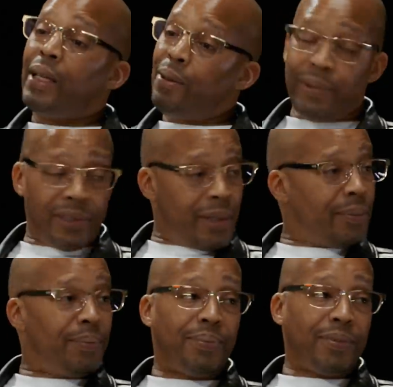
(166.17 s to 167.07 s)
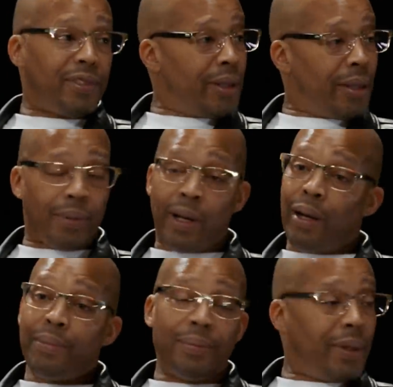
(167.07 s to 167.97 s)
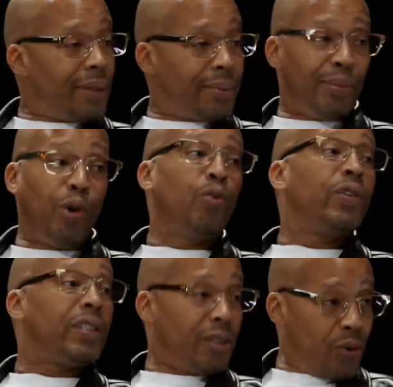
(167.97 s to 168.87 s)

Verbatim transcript: He was a, a uh, moving the